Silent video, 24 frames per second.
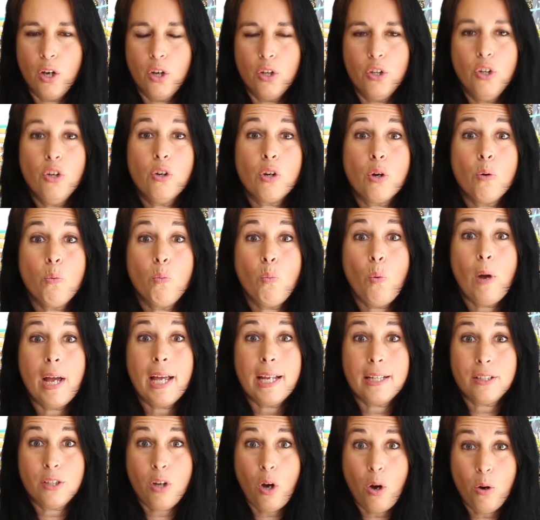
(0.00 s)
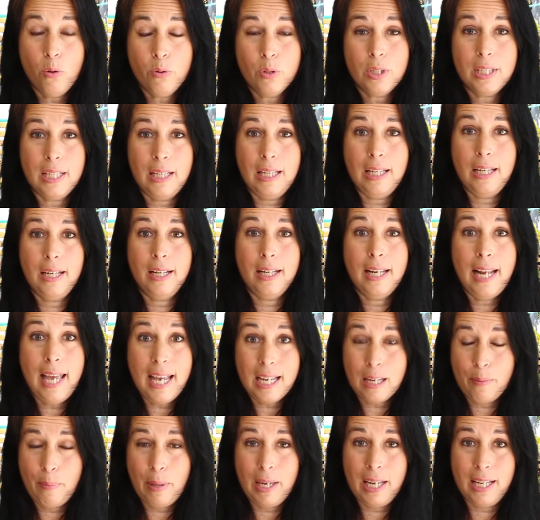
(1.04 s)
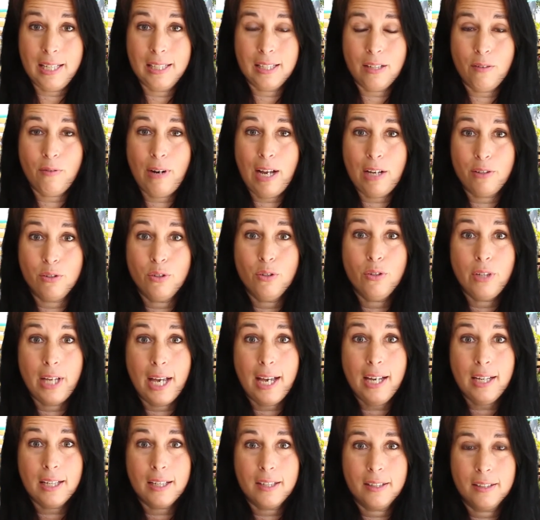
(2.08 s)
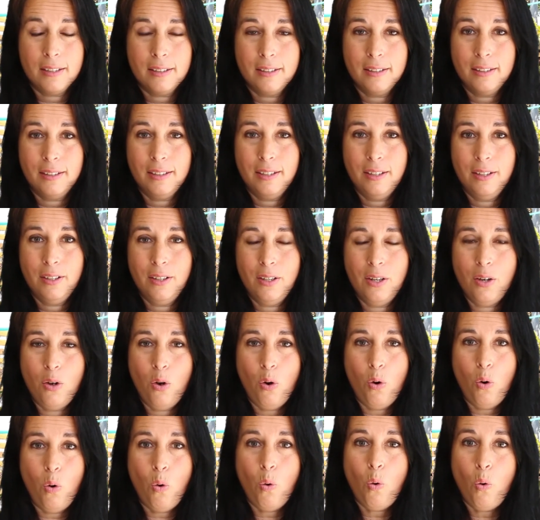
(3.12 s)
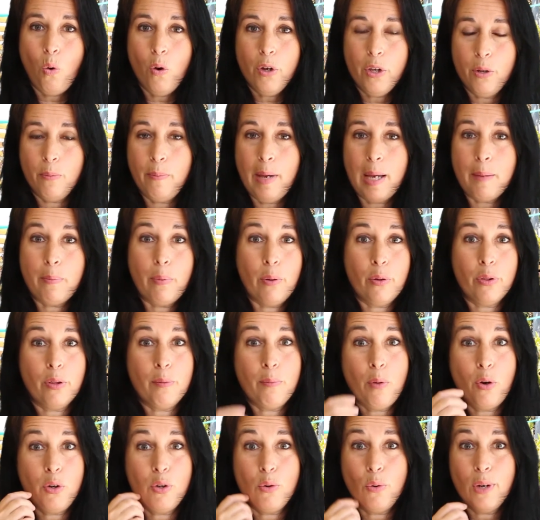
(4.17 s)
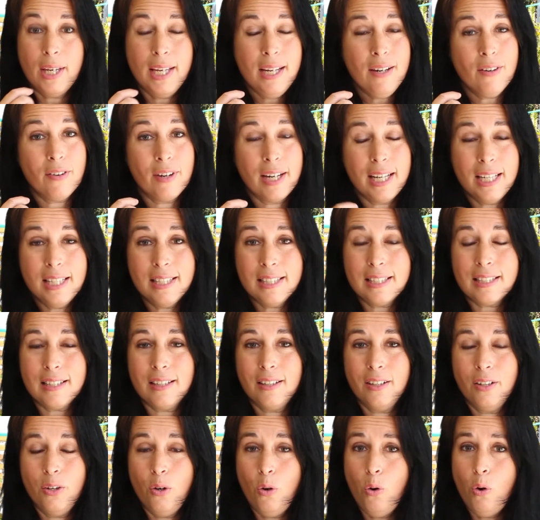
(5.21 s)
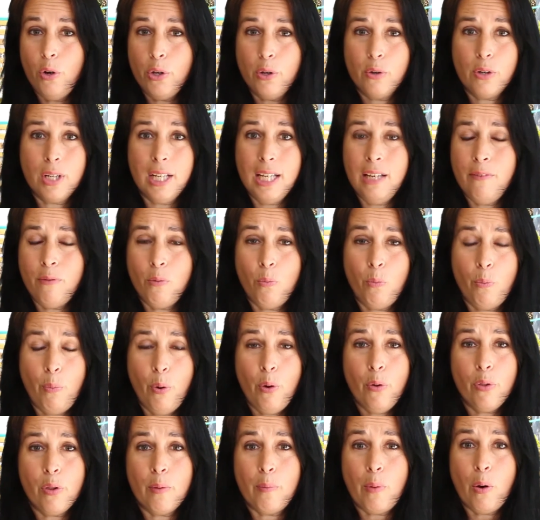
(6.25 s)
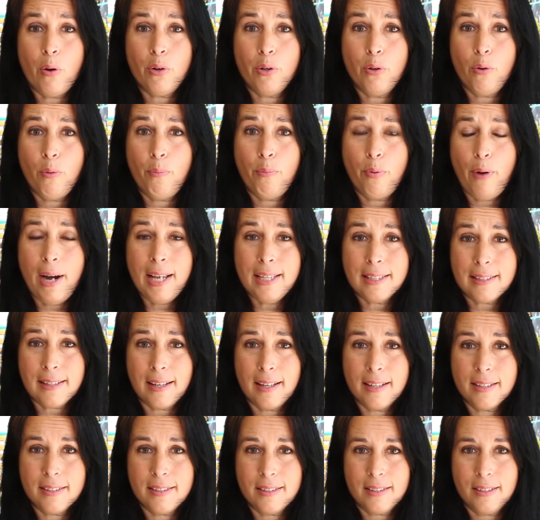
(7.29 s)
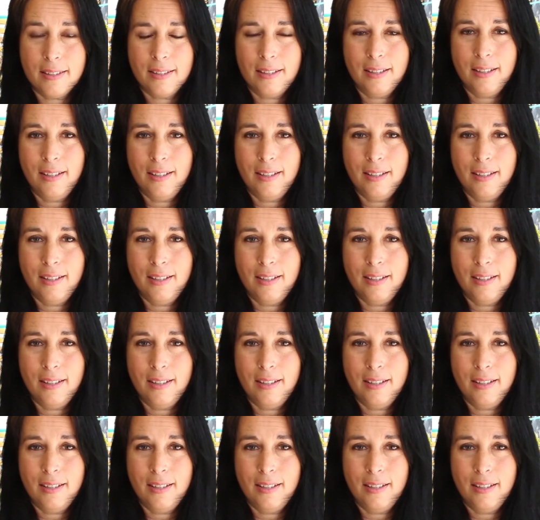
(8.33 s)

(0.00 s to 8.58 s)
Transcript: You can wear Tulasi neck beads around your neck, or you may put them on your earrings, or you could even put them on your bracelets.